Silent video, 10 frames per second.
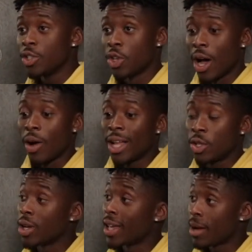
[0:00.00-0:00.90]
So I
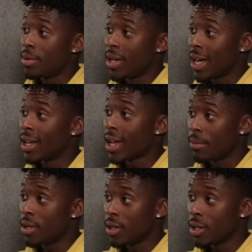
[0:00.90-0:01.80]
took a gap year. I had a gap
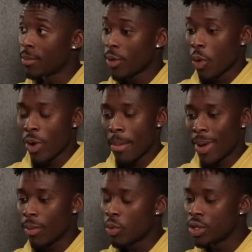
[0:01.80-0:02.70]
year where
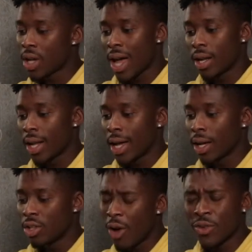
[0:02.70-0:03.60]
man was kind of like,
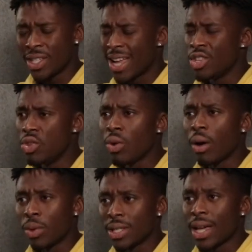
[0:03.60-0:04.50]
obviously I knew I
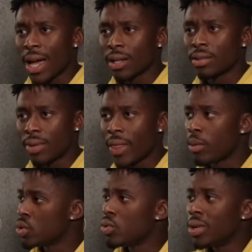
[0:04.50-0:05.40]
wanted to act. Like that
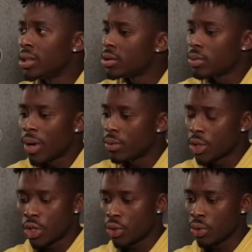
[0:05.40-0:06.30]
was always what I was
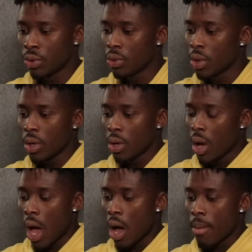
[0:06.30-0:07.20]
going to do.
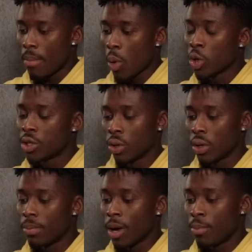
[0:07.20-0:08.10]
But what's so good
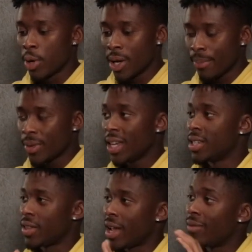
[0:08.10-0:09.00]
about Brit is
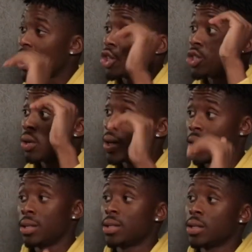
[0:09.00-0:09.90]
that they have like a showcase.